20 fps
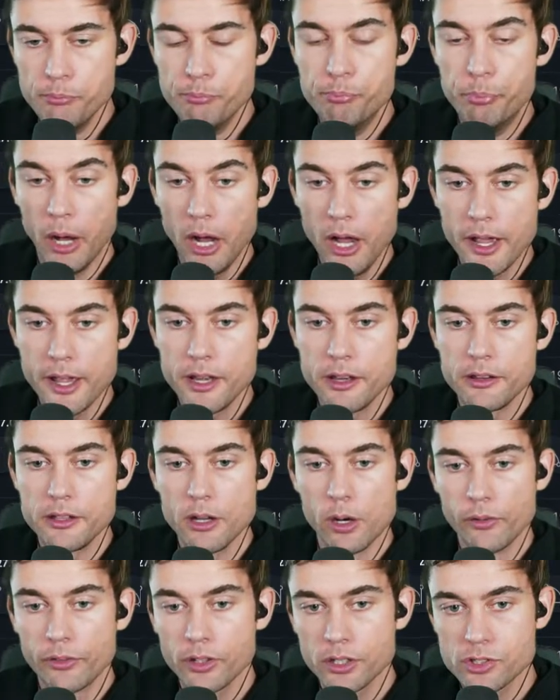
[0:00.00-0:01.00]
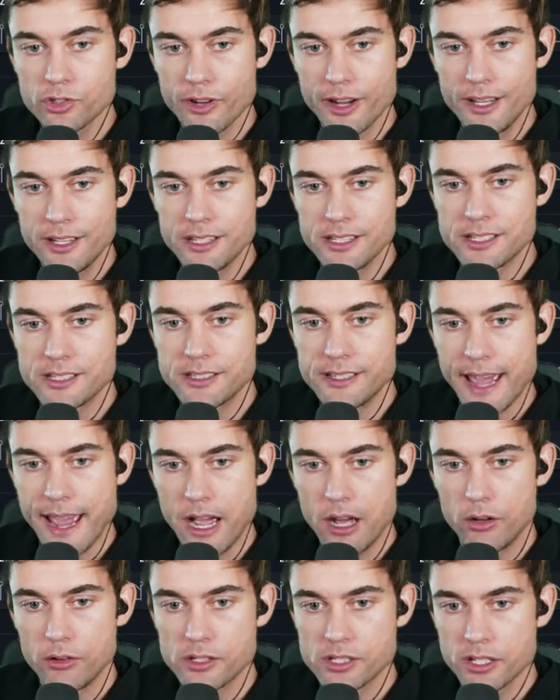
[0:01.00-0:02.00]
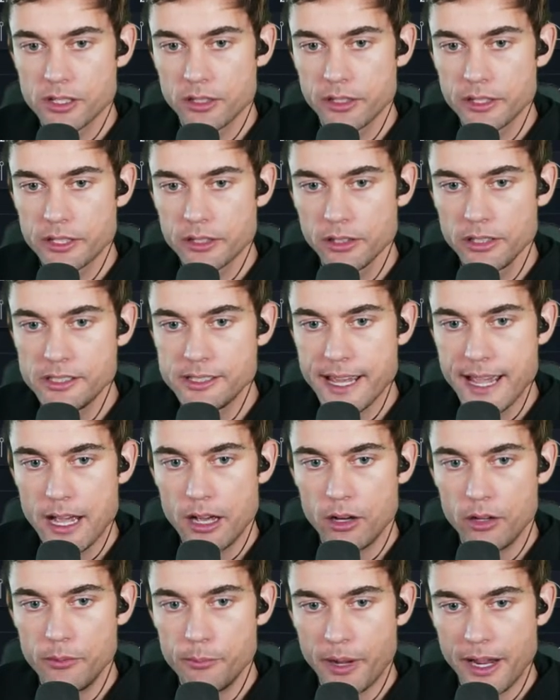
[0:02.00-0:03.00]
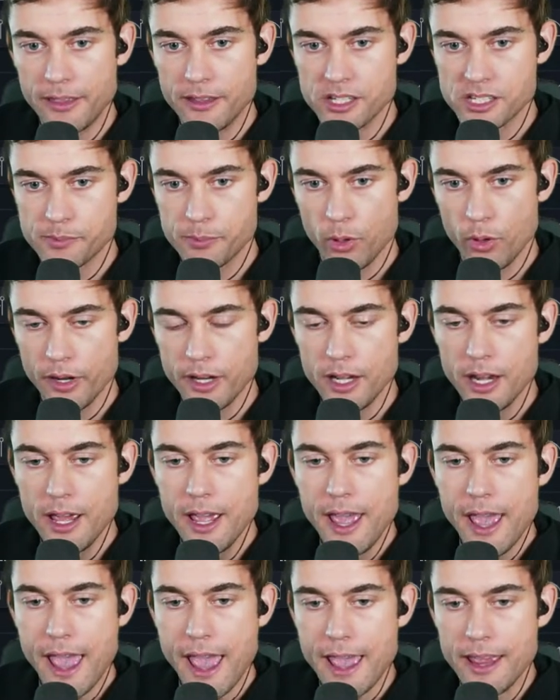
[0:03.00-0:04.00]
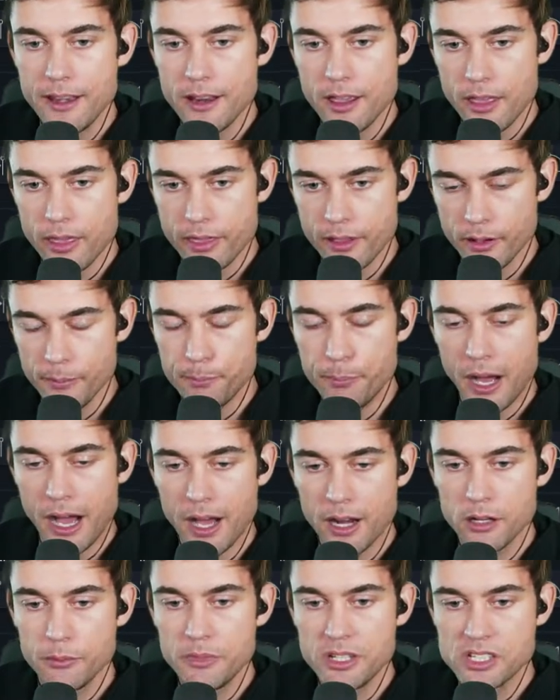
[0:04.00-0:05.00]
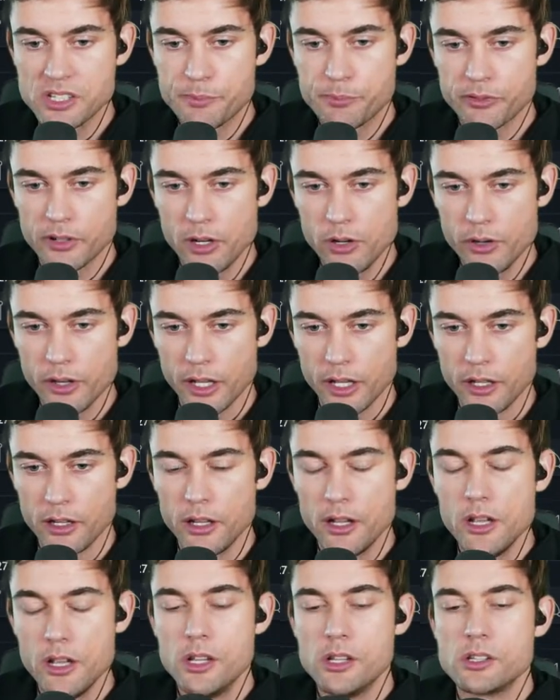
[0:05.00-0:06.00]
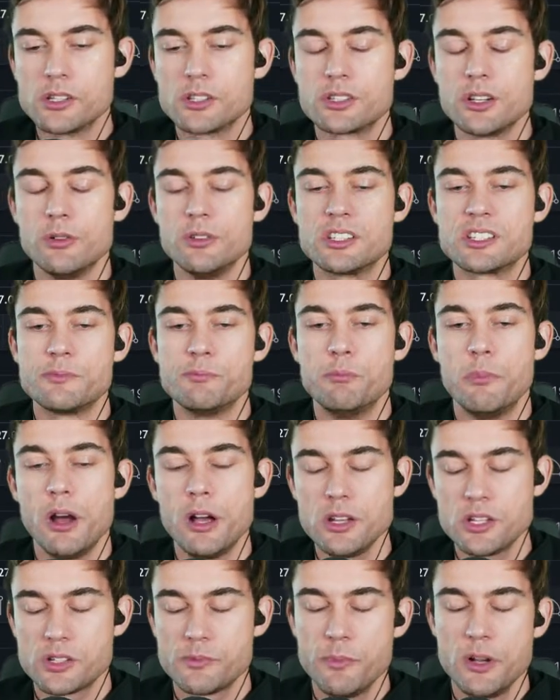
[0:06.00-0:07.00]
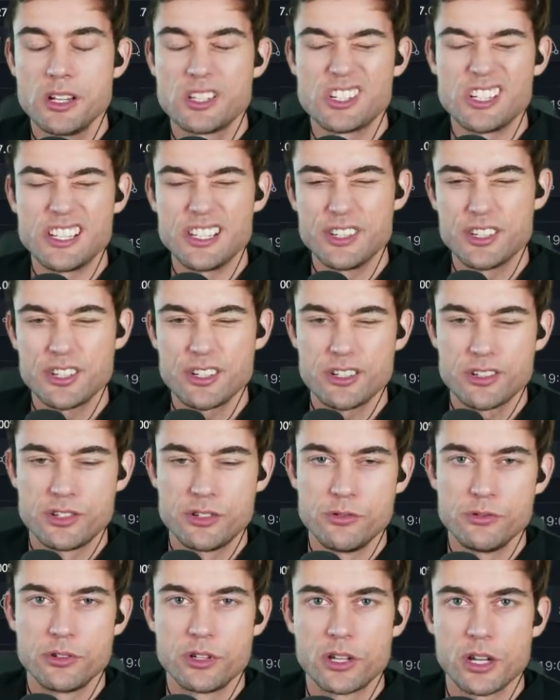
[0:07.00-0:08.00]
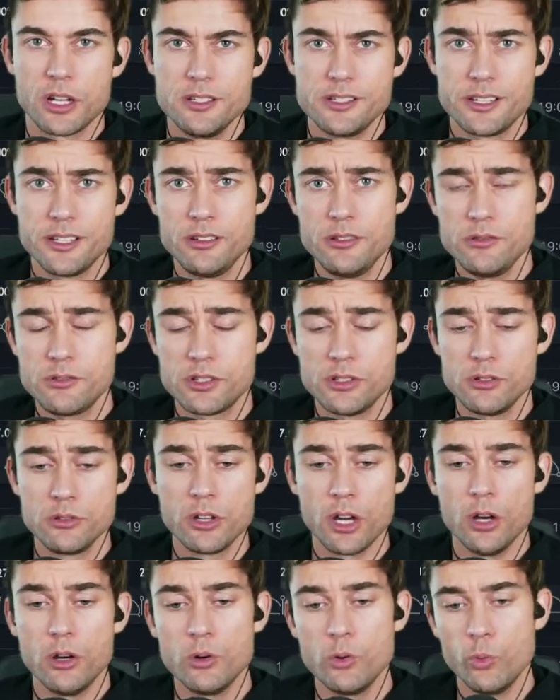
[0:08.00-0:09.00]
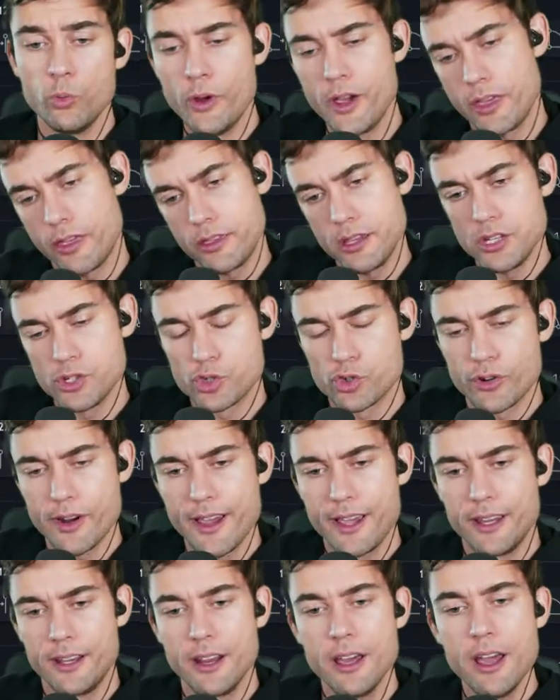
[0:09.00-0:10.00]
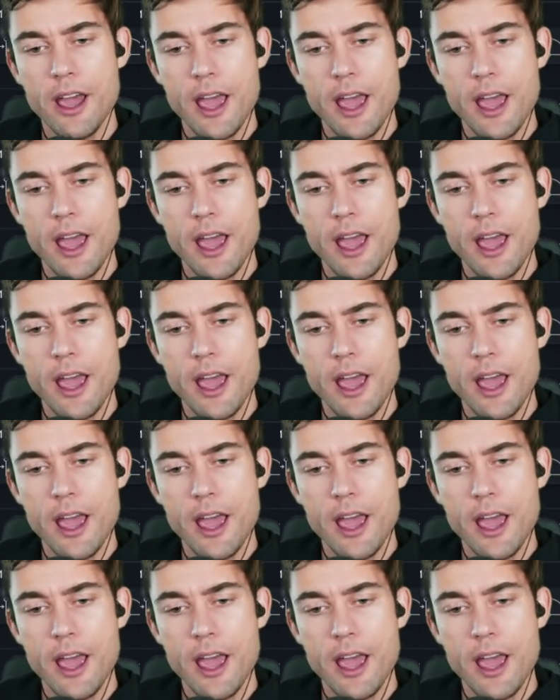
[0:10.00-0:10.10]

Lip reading: but the overall trend is down, it's clearly down by this point, and the bottom is broken. So it's much, much easier to continue to go with the trend